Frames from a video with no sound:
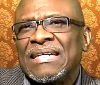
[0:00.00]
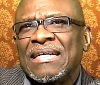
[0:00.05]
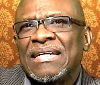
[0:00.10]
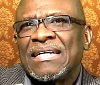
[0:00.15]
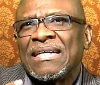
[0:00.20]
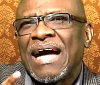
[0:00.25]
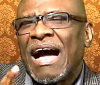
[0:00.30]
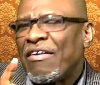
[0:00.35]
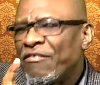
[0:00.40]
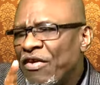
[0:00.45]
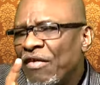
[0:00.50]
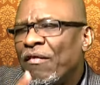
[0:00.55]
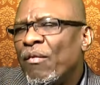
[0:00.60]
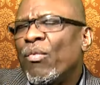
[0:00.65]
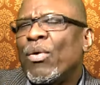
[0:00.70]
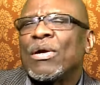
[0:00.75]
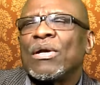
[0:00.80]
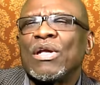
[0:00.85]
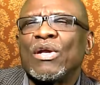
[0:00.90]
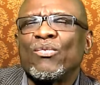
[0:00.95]
Have you ever
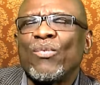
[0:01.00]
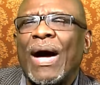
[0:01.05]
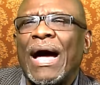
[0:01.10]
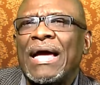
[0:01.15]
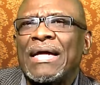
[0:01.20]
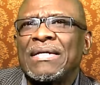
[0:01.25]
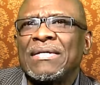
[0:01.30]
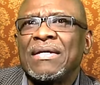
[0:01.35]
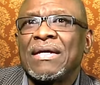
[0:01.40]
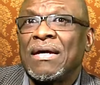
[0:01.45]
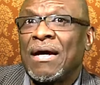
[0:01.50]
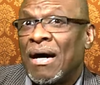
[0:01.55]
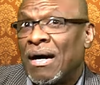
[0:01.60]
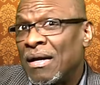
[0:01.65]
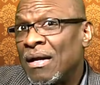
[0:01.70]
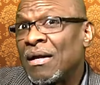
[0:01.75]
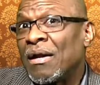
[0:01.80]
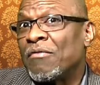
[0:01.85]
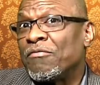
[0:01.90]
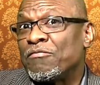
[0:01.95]
wondered why there are a
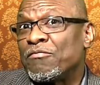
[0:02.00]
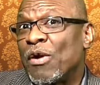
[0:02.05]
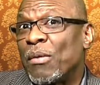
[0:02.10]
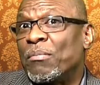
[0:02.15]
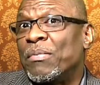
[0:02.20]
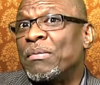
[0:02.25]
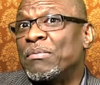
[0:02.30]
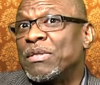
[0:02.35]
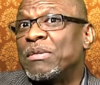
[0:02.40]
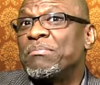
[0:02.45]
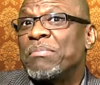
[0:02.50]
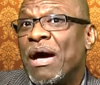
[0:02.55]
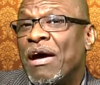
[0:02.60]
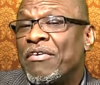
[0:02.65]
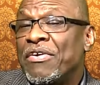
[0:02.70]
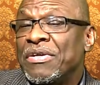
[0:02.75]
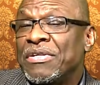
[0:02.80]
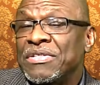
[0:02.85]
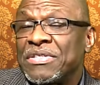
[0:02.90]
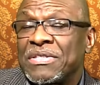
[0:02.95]
lot of problems in
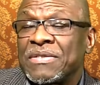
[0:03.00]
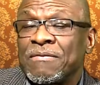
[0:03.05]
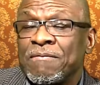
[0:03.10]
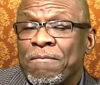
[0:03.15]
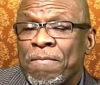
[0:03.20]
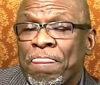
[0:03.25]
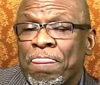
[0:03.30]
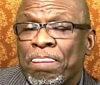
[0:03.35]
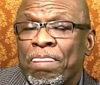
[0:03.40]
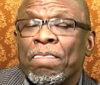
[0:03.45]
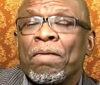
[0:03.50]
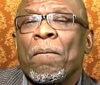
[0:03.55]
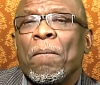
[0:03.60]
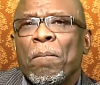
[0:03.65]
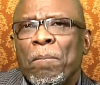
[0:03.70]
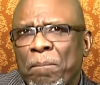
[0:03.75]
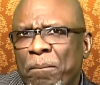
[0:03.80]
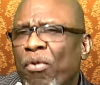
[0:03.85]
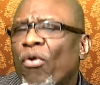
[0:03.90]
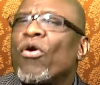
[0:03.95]
marriage?
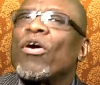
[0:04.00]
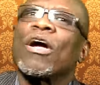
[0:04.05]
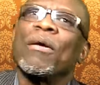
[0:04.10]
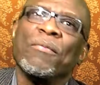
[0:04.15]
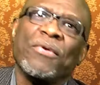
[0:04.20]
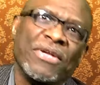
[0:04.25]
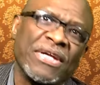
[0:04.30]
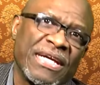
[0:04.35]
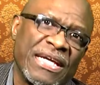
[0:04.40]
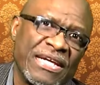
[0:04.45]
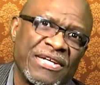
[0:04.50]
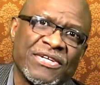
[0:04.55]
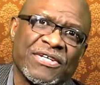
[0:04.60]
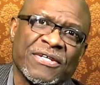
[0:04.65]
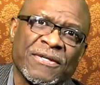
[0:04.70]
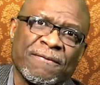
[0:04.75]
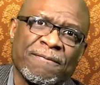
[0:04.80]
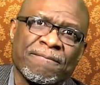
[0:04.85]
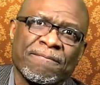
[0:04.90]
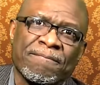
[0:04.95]
Poor communication.
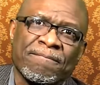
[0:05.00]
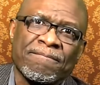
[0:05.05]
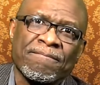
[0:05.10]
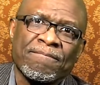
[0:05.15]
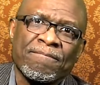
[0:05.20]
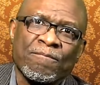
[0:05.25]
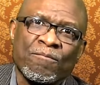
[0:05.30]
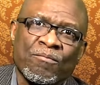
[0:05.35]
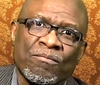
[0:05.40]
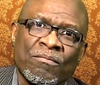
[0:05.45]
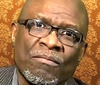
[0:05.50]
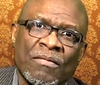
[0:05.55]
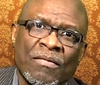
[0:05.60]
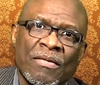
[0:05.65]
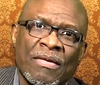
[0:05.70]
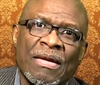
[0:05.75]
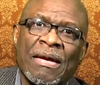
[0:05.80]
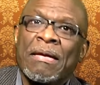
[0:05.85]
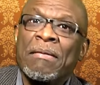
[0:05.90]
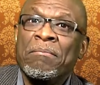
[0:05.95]

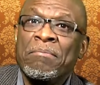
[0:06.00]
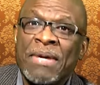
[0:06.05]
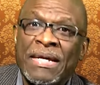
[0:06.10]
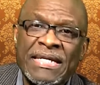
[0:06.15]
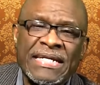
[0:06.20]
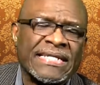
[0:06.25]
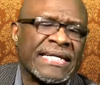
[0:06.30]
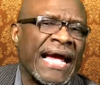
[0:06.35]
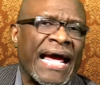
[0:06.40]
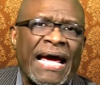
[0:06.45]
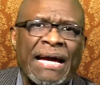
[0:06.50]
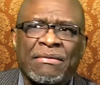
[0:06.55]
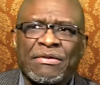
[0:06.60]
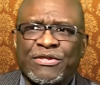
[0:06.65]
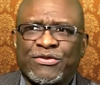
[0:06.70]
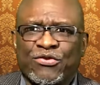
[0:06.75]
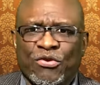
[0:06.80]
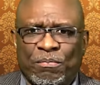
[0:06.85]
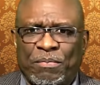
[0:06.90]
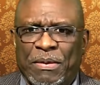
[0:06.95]
Many times,
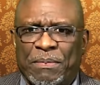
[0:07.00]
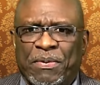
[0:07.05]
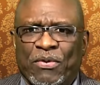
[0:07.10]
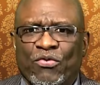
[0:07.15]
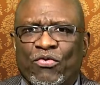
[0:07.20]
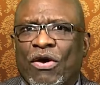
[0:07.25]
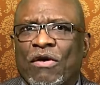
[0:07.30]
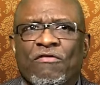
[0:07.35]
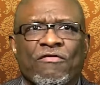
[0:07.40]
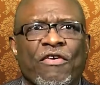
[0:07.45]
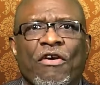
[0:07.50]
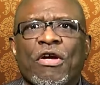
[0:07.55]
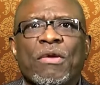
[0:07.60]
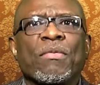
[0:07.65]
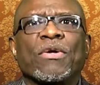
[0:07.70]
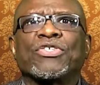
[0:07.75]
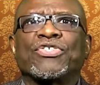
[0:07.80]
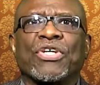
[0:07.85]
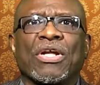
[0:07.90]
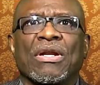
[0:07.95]
two people who are very
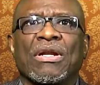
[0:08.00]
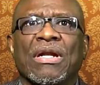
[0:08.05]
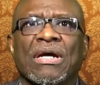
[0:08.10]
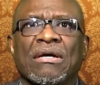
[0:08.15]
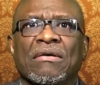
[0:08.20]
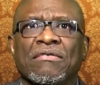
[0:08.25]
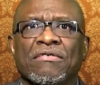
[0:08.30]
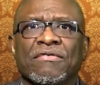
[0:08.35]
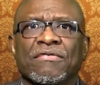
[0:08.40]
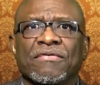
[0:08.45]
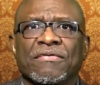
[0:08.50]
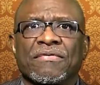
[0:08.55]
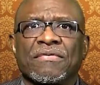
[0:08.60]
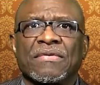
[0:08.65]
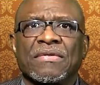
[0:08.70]
much in love